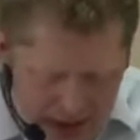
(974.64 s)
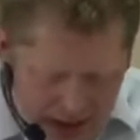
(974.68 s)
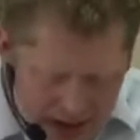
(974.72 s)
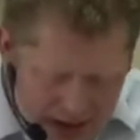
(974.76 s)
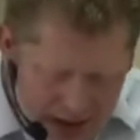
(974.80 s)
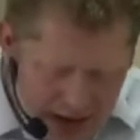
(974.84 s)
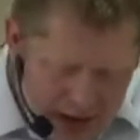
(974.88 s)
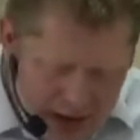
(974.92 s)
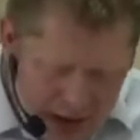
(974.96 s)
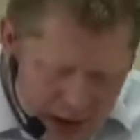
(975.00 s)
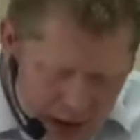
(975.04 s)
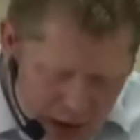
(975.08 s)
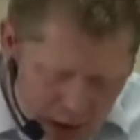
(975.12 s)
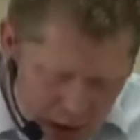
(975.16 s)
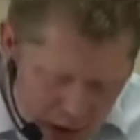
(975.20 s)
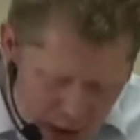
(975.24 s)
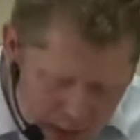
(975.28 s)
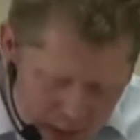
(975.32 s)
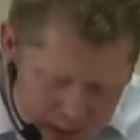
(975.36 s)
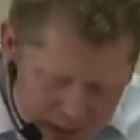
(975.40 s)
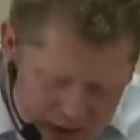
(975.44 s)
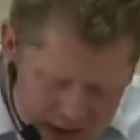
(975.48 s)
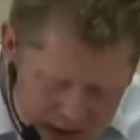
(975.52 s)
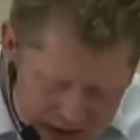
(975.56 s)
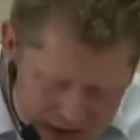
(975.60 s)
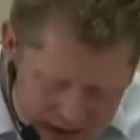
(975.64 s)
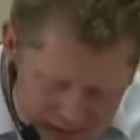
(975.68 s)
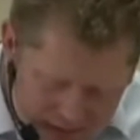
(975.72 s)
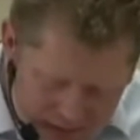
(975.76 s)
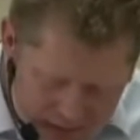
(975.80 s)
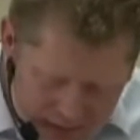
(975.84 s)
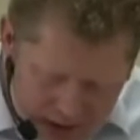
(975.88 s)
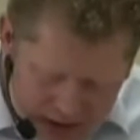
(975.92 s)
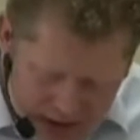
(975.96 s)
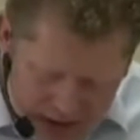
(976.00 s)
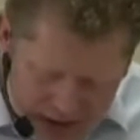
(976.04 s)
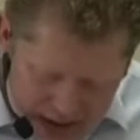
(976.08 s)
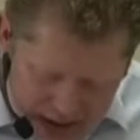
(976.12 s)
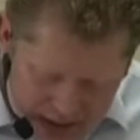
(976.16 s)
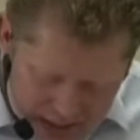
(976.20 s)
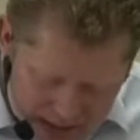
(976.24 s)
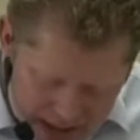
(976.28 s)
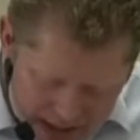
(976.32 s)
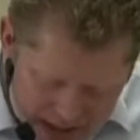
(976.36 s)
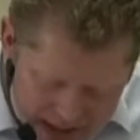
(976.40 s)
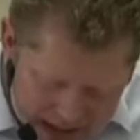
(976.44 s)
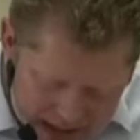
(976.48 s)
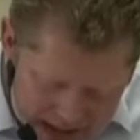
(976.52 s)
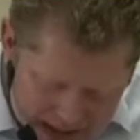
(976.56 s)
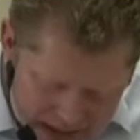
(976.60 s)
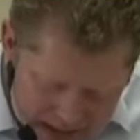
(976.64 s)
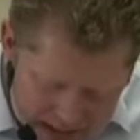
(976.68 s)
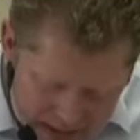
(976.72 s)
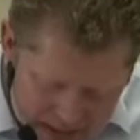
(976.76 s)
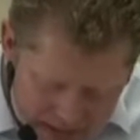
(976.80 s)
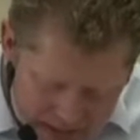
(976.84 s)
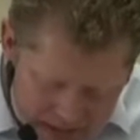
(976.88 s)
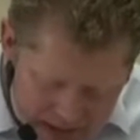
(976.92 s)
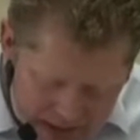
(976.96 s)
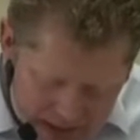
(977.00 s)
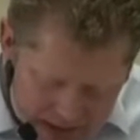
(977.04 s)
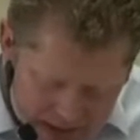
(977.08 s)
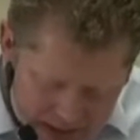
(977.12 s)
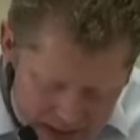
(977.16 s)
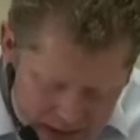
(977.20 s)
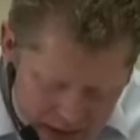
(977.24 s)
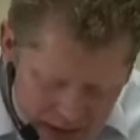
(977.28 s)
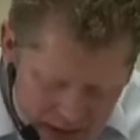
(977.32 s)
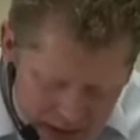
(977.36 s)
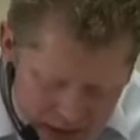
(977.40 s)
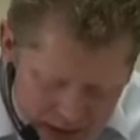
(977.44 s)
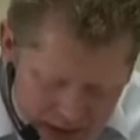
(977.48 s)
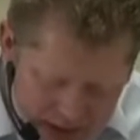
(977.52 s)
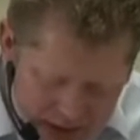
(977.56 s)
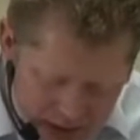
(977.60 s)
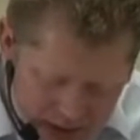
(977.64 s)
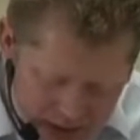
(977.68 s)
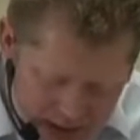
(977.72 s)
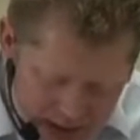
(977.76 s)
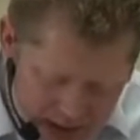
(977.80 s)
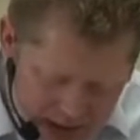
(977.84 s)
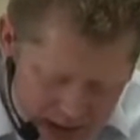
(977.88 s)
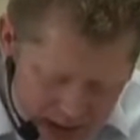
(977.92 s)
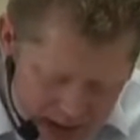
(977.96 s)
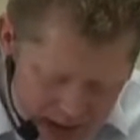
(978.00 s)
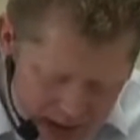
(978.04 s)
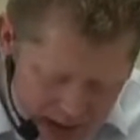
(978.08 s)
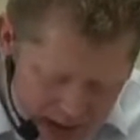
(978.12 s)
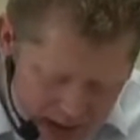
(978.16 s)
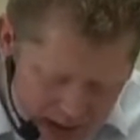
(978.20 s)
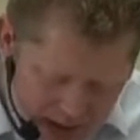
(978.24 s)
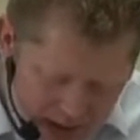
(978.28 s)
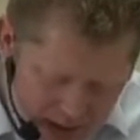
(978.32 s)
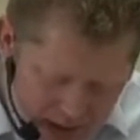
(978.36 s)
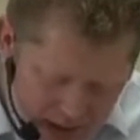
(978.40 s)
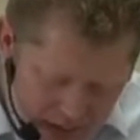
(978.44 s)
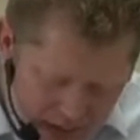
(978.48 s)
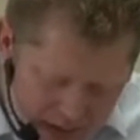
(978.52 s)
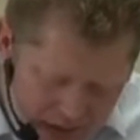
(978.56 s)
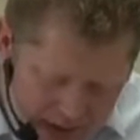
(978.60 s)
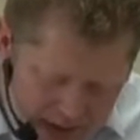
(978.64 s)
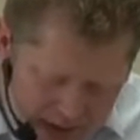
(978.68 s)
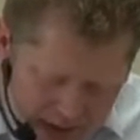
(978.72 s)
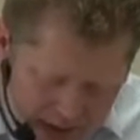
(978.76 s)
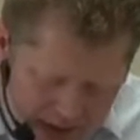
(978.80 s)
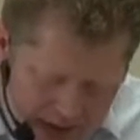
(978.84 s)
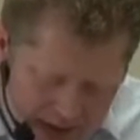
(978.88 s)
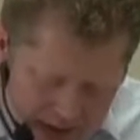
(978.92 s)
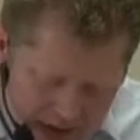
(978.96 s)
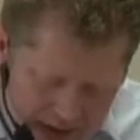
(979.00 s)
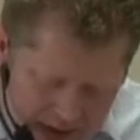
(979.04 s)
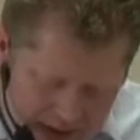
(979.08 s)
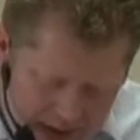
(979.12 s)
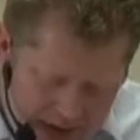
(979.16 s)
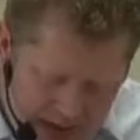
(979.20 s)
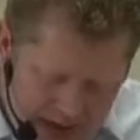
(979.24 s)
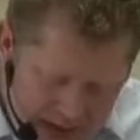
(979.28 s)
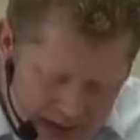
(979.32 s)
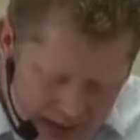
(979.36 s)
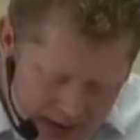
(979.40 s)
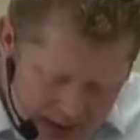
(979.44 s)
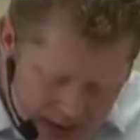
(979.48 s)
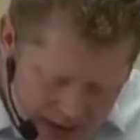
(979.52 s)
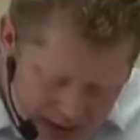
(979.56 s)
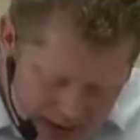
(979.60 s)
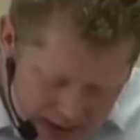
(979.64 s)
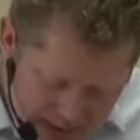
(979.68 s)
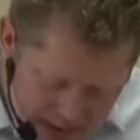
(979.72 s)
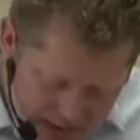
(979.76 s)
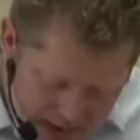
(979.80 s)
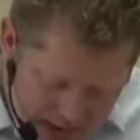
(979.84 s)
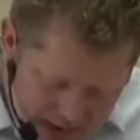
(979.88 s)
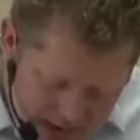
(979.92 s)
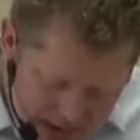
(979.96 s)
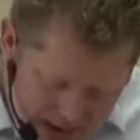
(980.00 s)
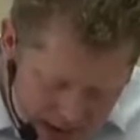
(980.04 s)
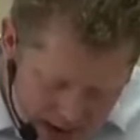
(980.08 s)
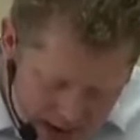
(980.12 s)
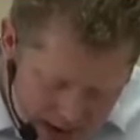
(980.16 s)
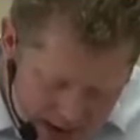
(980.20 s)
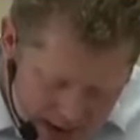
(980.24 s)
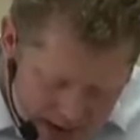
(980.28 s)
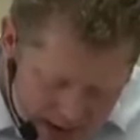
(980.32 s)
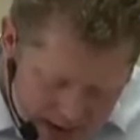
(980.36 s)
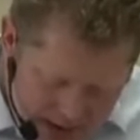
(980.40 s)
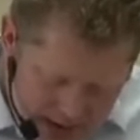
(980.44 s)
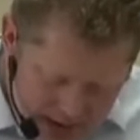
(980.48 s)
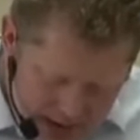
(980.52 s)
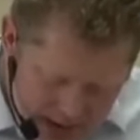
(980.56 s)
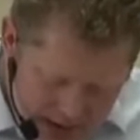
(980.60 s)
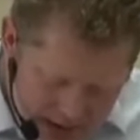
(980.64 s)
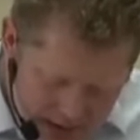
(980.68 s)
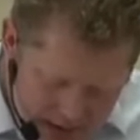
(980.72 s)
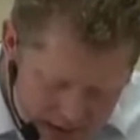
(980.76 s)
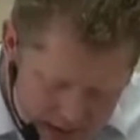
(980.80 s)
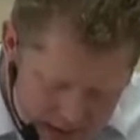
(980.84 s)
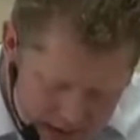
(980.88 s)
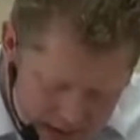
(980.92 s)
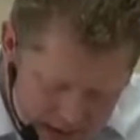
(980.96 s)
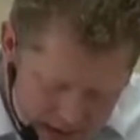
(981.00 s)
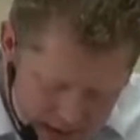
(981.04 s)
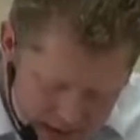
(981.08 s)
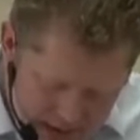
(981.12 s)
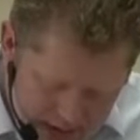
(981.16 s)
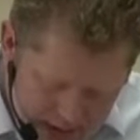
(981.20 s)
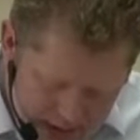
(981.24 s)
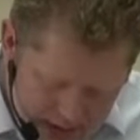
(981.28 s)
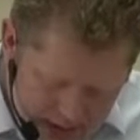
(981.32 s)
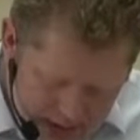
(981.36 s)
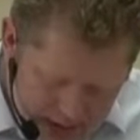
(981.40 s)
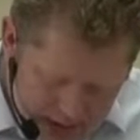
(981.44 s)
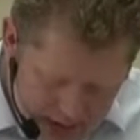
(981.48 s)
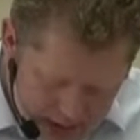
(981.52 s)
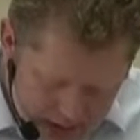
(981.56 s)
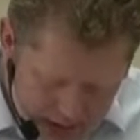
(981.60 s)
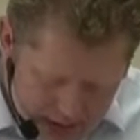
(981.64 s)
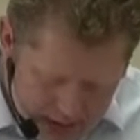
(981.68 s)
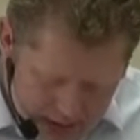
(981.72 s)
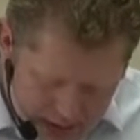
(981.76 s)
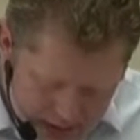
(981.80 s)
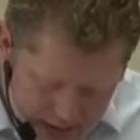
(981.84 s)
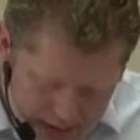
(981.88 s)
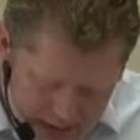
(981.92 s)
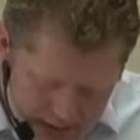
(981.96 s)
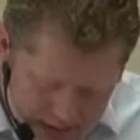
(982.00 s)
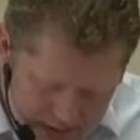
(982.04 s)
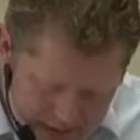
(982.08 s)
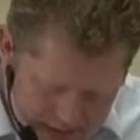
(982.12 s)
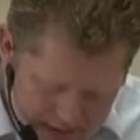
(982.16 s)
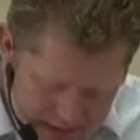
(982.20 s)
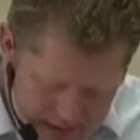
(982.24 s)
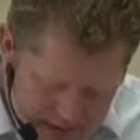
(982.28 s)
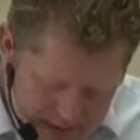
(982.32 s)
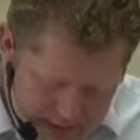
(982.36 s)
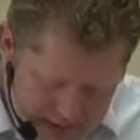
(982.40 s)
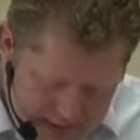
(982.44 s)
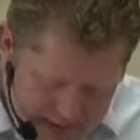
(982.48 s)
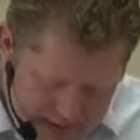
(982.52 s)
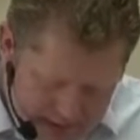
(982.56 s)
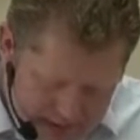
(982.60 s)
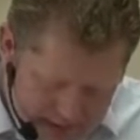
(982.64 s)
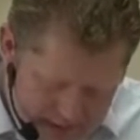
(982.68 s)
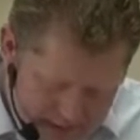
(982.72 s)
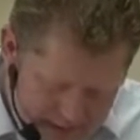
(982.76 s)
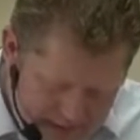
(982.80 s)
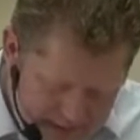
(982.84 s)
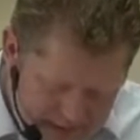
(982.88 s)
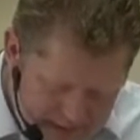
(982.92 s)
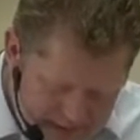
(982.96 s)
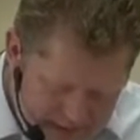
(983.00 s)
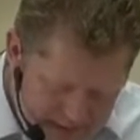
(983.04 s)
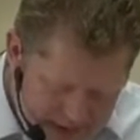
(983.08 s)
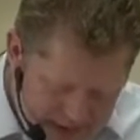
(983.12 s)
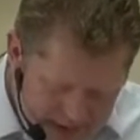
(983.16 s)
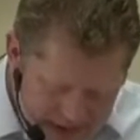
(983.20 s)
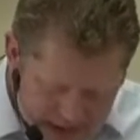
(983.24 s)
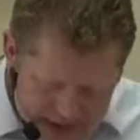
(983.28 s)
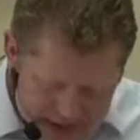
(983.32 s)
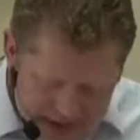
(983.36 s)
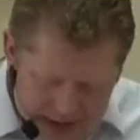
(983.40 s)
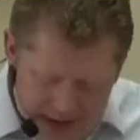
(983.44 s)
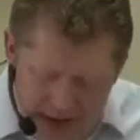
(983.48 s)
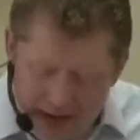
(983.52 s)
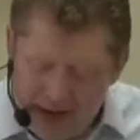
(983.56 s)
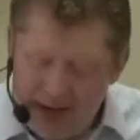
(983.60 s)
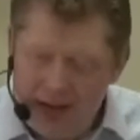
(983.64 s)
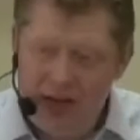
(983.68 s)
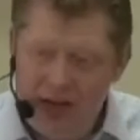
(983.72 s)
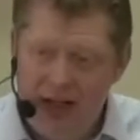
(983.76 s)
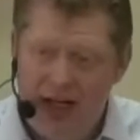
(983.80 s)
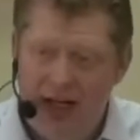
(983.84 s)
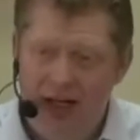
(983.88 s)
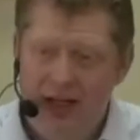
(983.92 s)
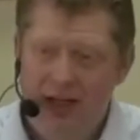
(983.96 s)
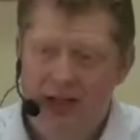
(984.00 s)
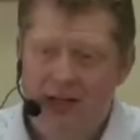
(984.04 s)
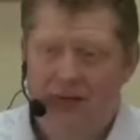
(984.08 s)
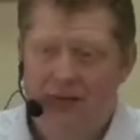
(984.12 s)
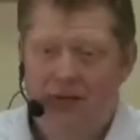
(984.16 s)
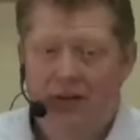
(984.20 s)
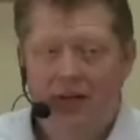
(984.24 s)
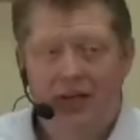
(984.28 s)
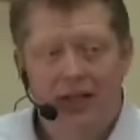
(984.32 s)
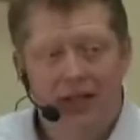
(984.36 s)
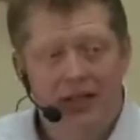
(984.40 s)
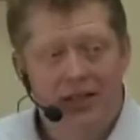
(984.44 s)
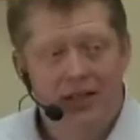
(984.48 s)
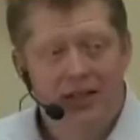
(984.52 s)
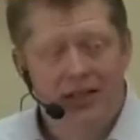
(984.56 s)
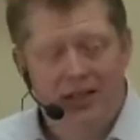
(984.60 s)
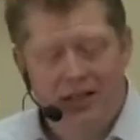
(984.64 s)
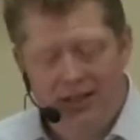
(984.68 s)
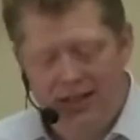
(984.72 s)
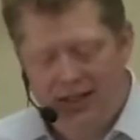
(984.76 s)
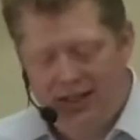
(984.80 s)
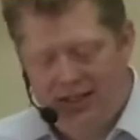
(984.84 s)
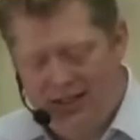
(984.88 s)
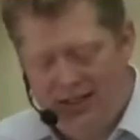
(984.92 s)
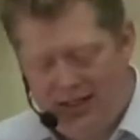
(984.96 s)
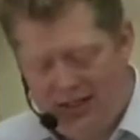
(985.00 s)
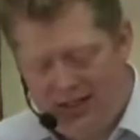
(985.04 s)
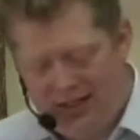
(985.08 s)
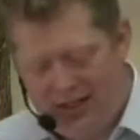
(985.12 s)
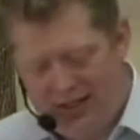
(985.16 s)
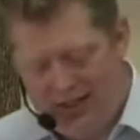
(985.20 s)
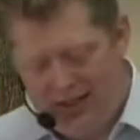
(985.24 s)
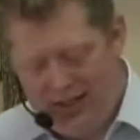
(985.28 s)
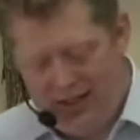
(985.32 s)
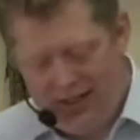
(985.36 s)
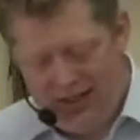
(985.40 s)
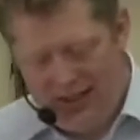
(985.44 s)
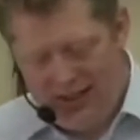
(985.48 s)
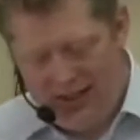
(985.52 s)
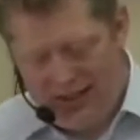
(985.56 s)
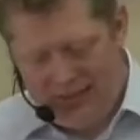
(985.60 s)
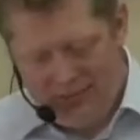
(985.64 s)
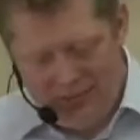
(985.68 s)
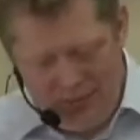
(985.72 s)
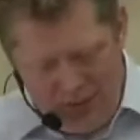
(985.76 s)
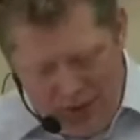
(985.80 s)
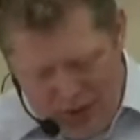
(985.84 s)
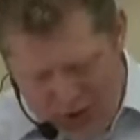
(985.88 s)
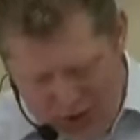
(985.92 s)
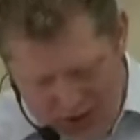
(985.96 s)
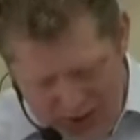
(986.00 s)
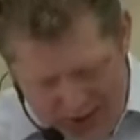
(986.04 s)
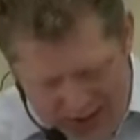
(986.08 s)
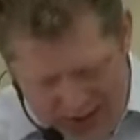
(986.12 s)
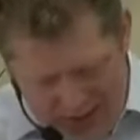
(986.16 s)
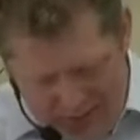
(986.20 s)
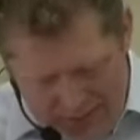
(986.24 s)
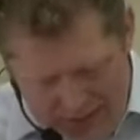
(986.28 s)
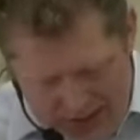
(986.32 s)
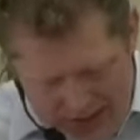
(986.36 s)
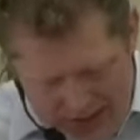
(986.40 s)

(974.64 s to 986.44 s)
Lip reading: at your objects of worship, I even found an altar with this inscription, 'To an unknown God.'" Well, there's another challenge for us. Mission in a